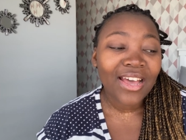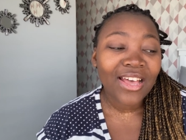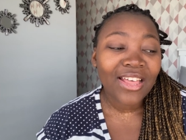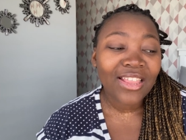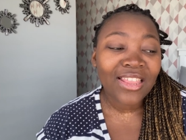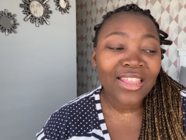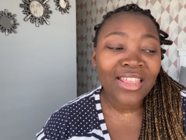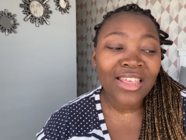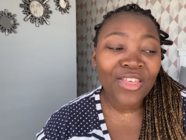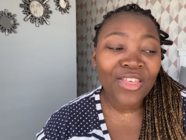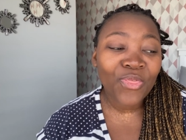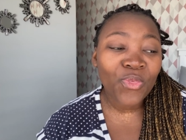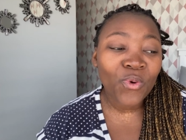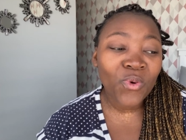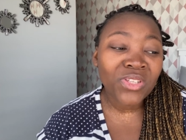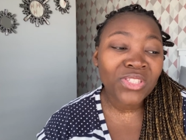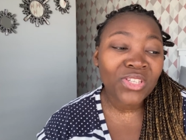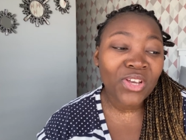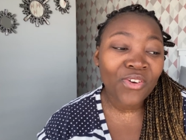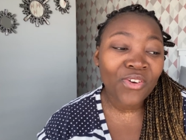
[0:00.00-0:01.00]
the
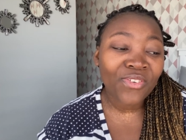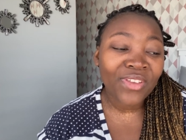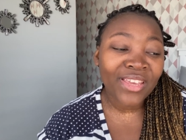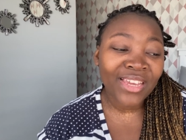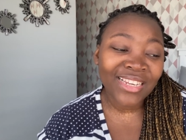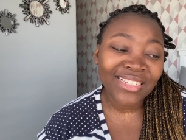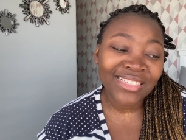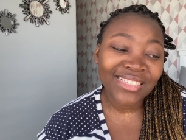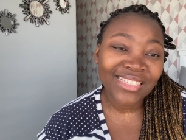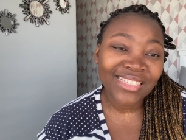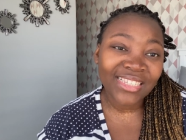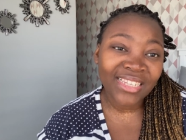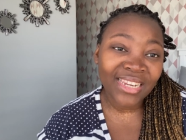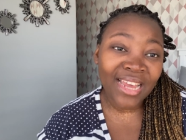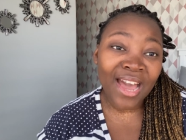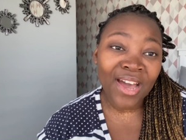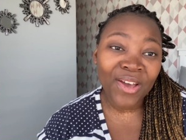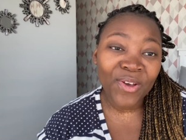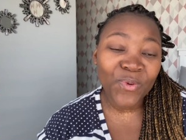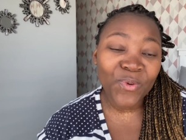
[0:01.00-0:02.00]
thought of getting
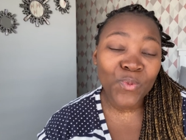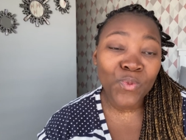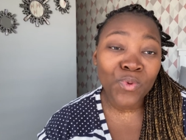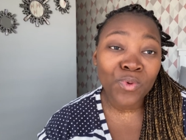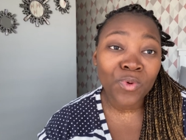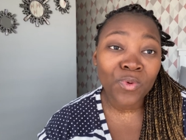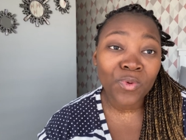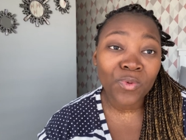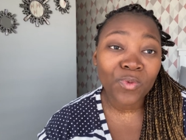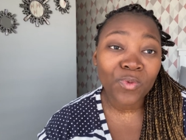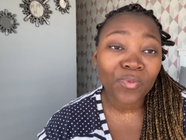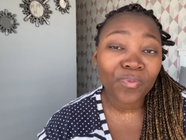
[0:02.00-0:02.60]
stuck will